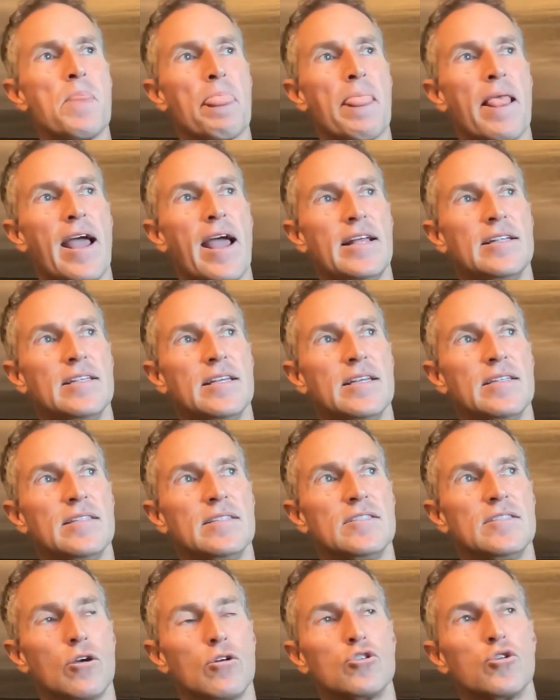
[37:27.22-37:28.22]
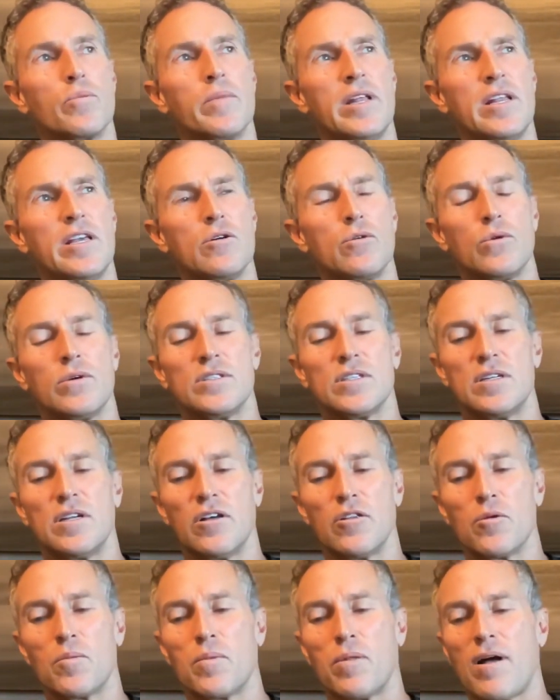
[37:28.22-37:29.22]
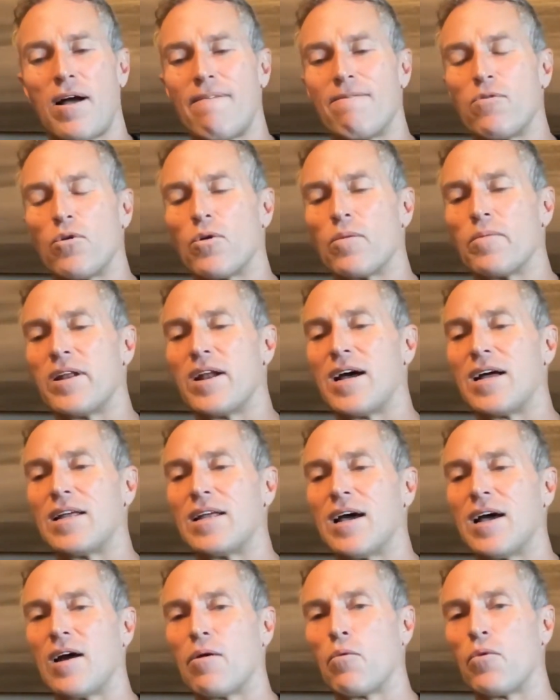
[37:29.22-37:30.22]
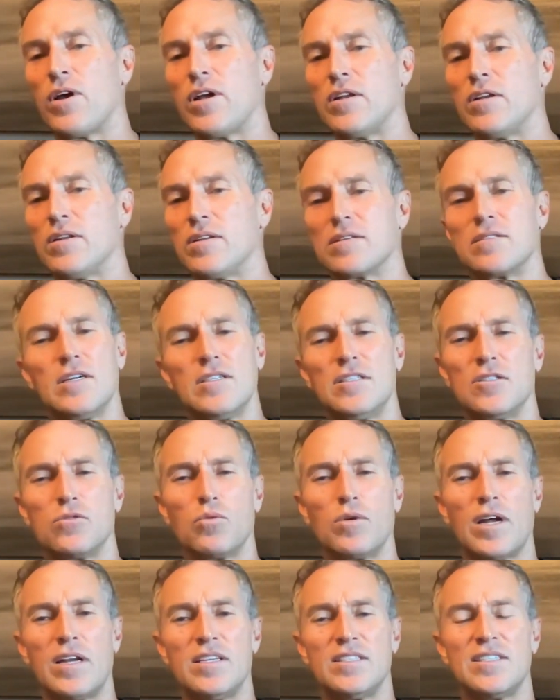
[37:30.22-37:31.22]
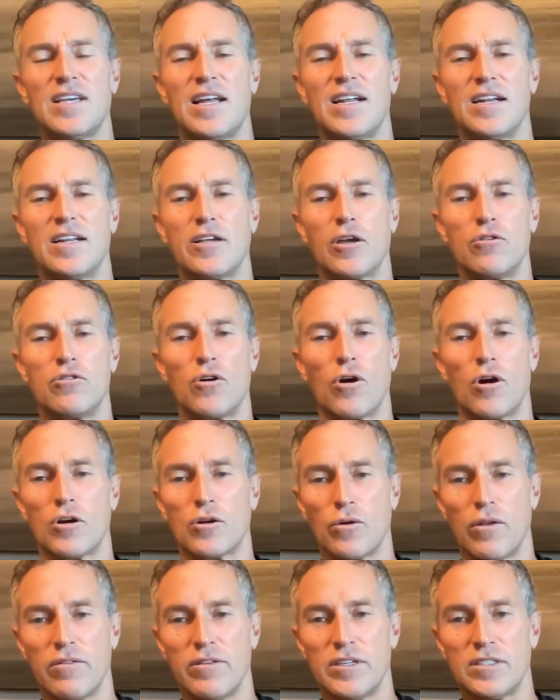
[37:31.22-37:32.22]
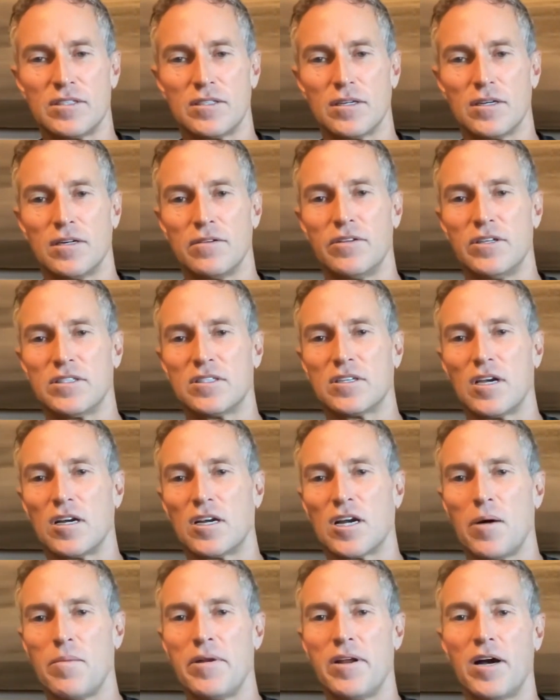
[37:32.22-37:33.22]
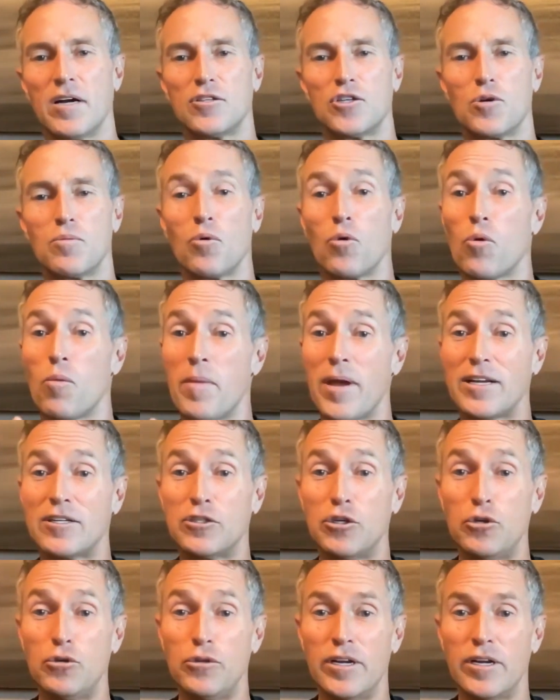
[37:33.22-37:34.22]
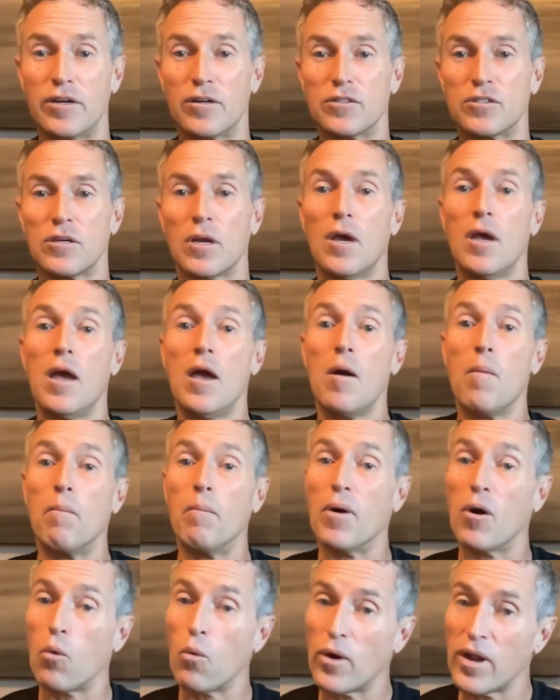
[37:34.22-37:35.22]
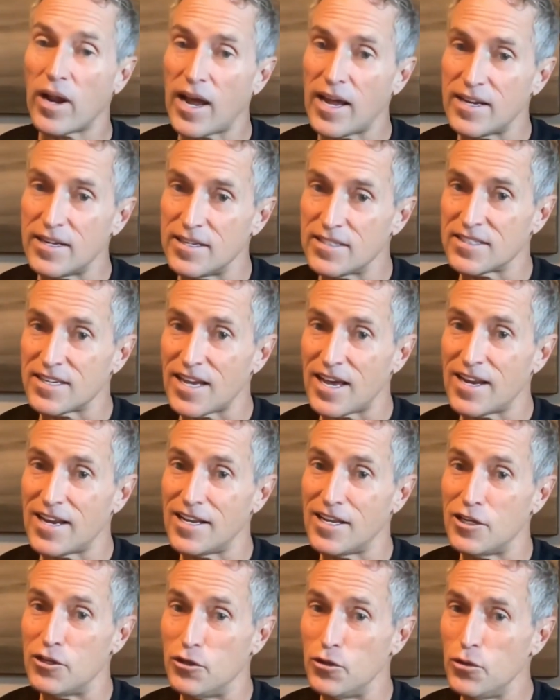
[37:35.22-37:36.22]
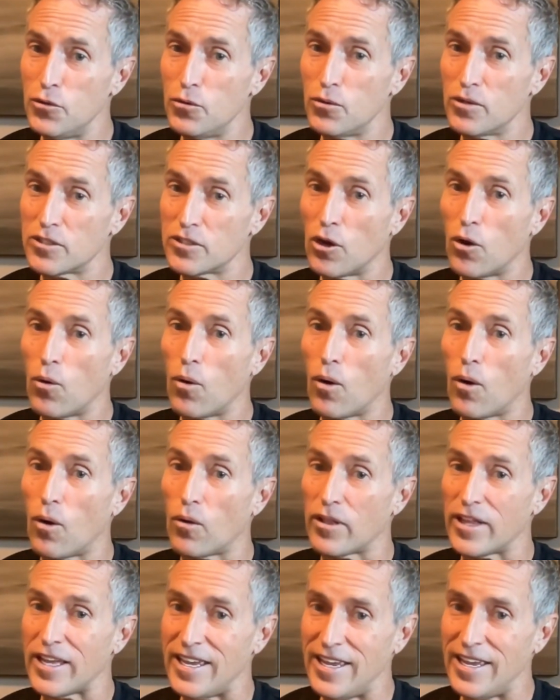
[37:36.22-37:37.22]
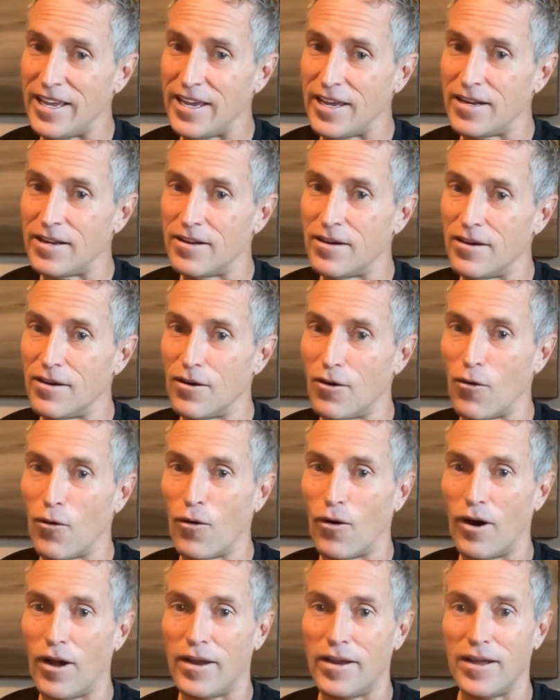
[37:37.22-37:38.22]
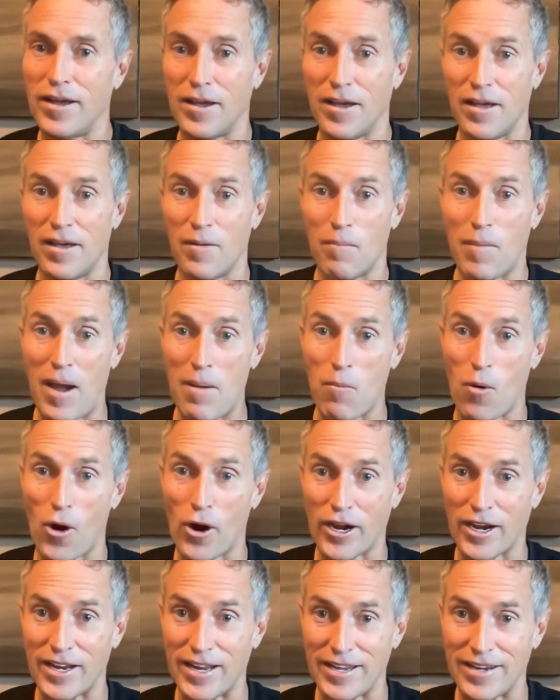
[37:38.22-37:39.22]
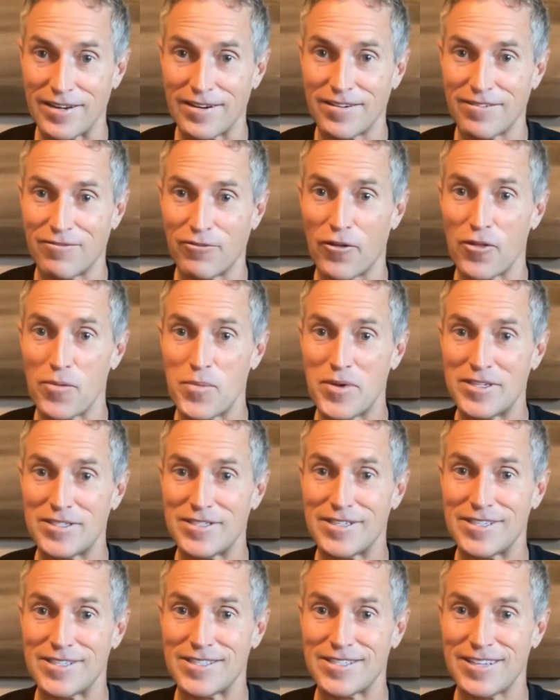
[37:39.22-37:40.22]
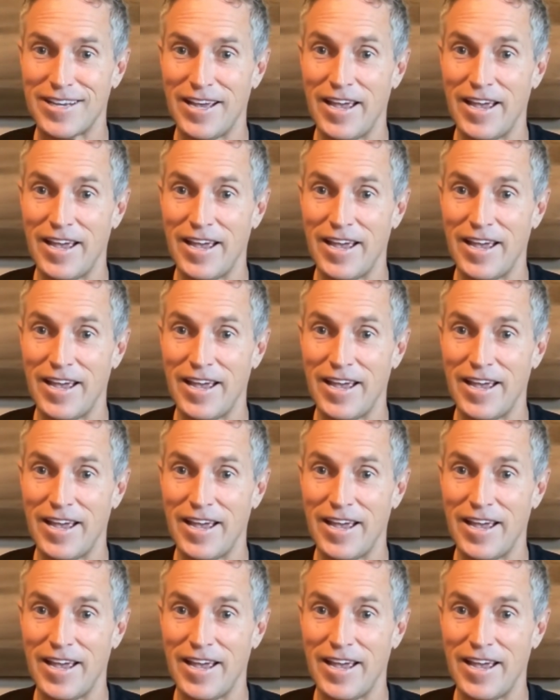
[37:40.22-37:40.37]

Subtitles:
and then social media was another platform that I decided to go dark on it. This coming October will make 2 years, but what I decided to do was go all in on my marketing for the business.